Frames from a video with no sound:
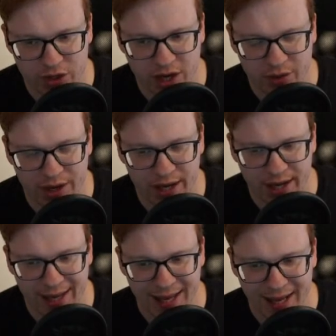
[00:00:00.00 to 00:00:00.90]
array
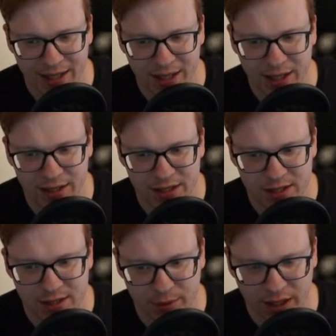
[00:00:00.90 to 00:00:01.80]
again and
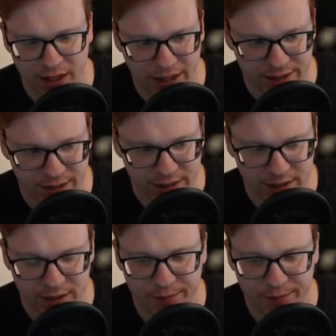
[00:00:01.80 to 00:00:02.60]
splice it.